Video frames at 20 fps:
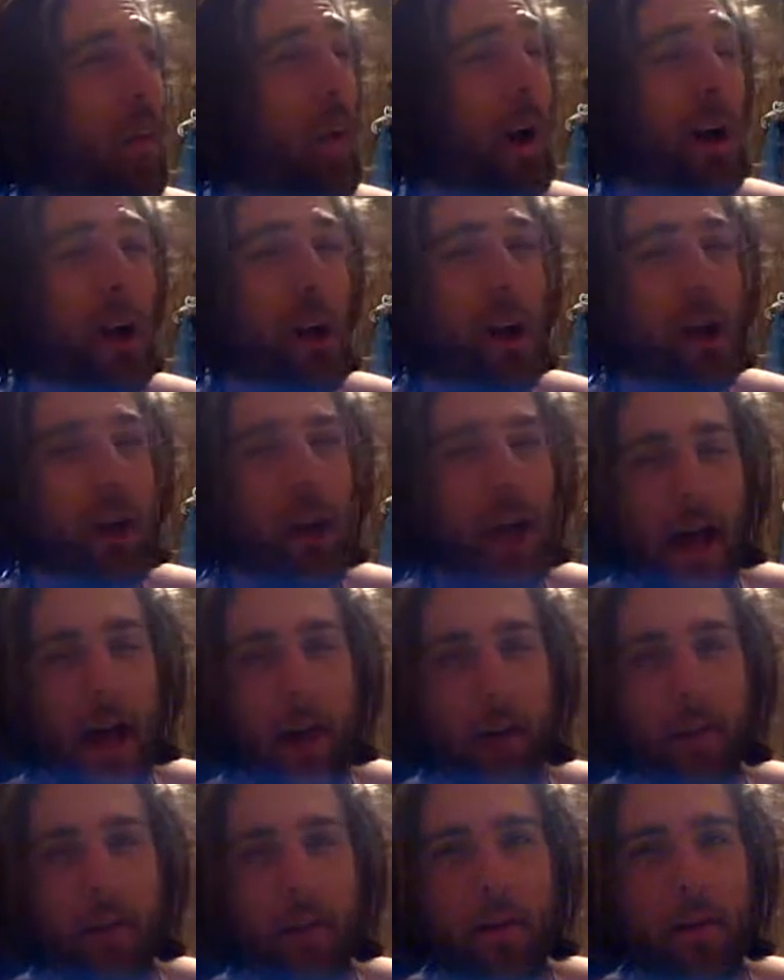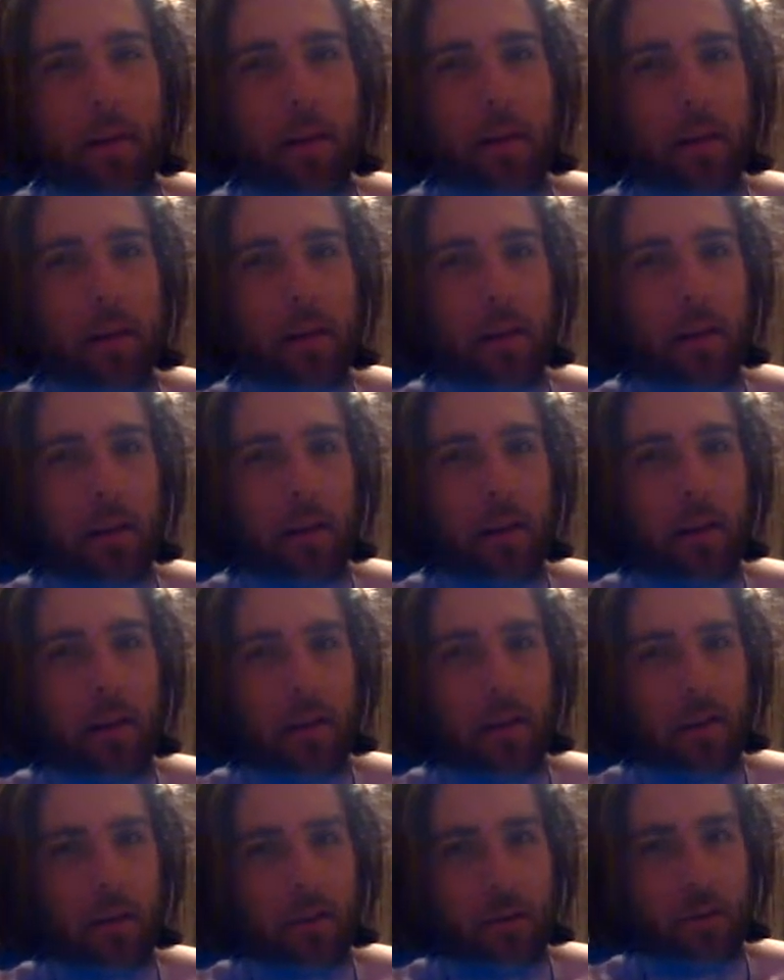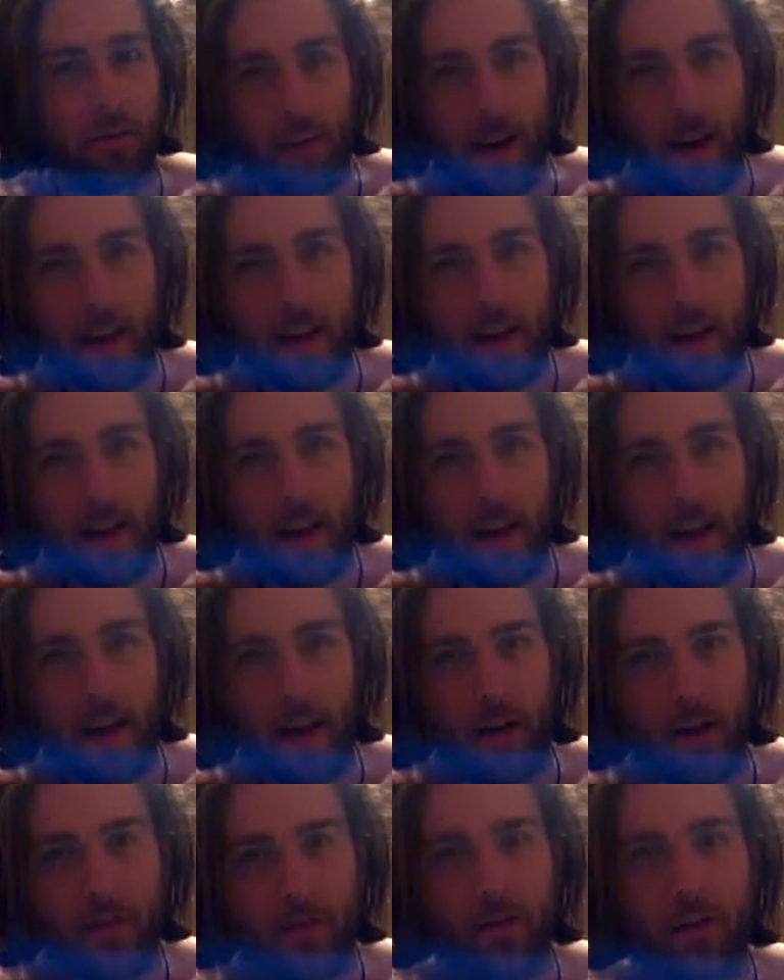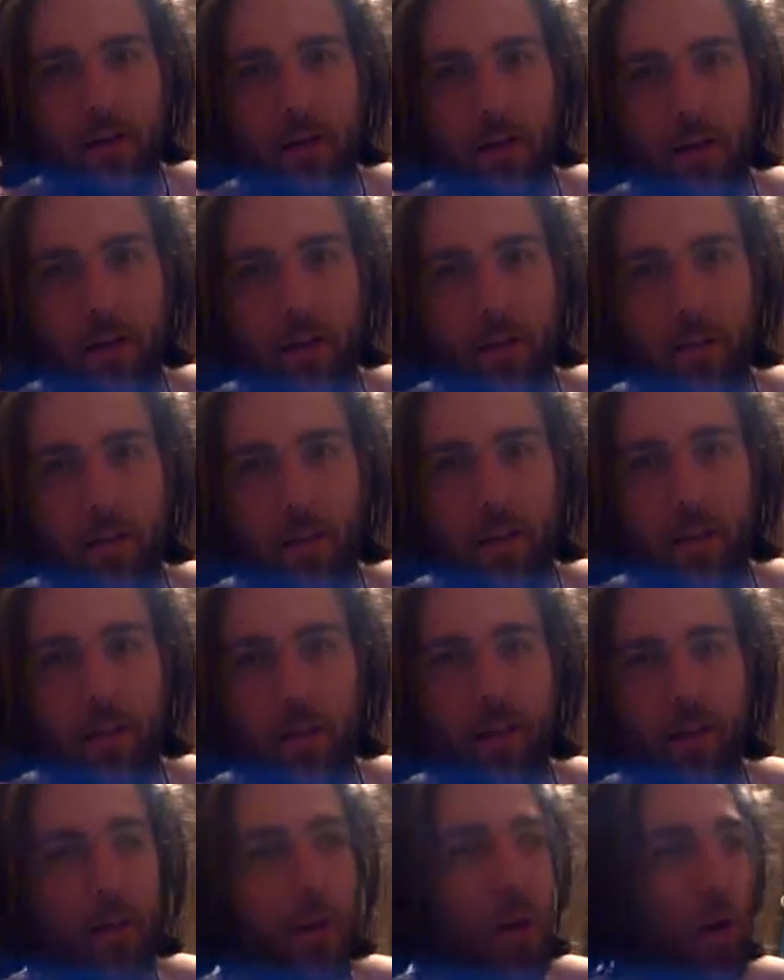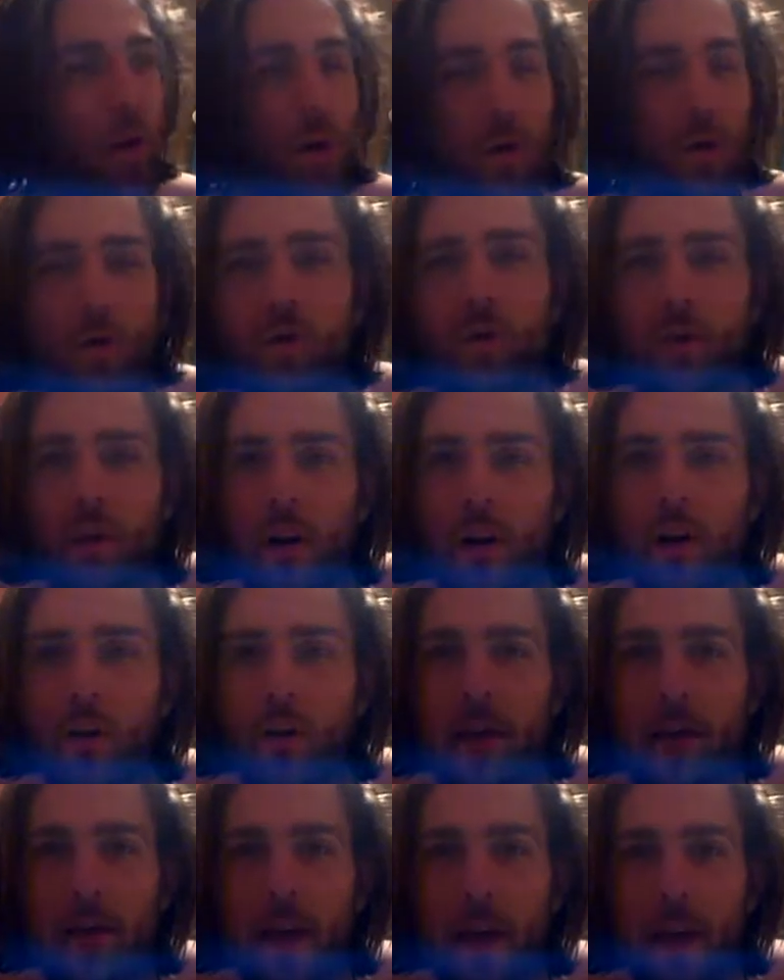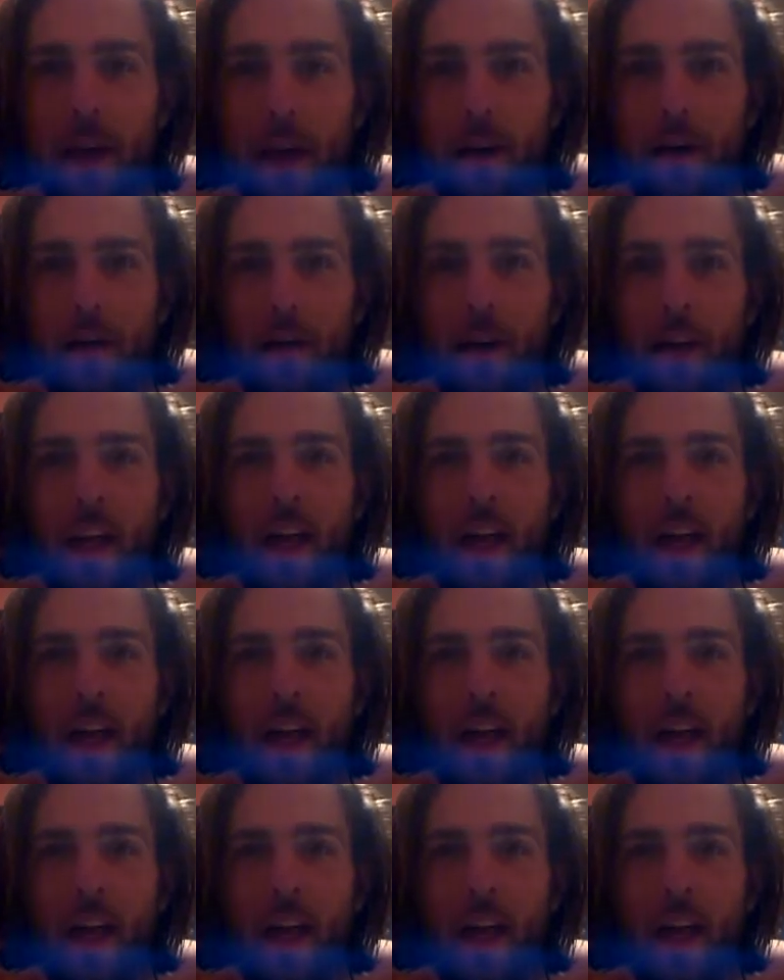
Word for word: what could happen right now if the whole grid went down.